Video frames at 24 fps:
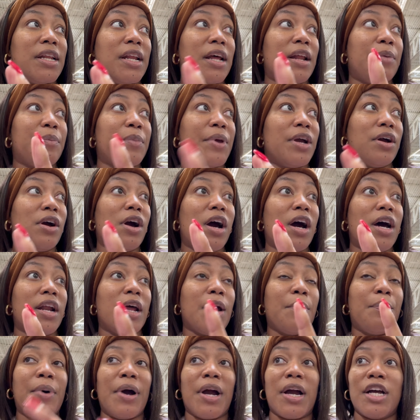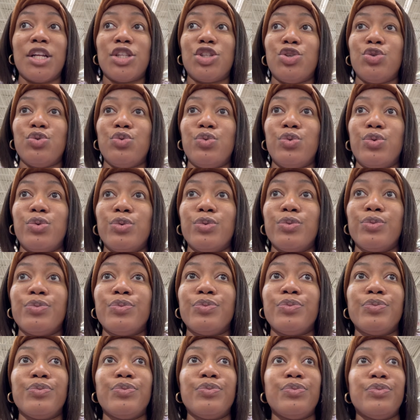that I'm gonna order yeah, pack of two.
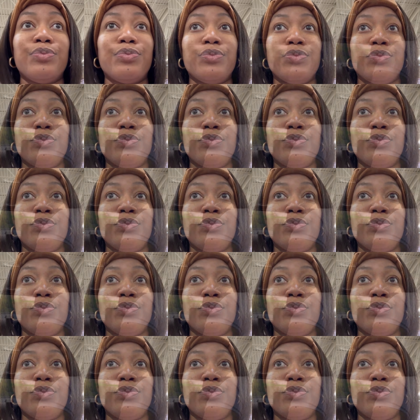Buy, buy.